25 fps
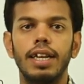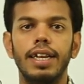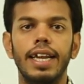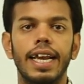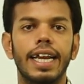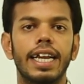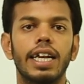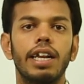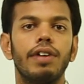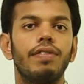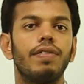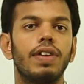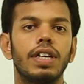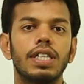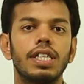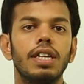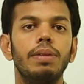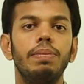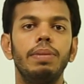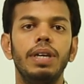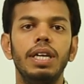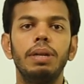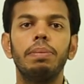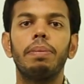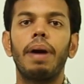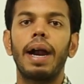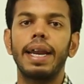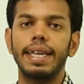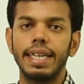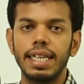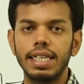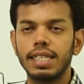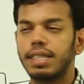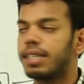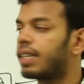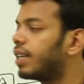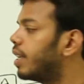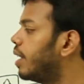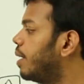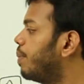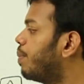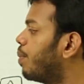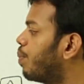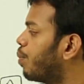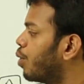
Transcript: negative doesn't mean minus 3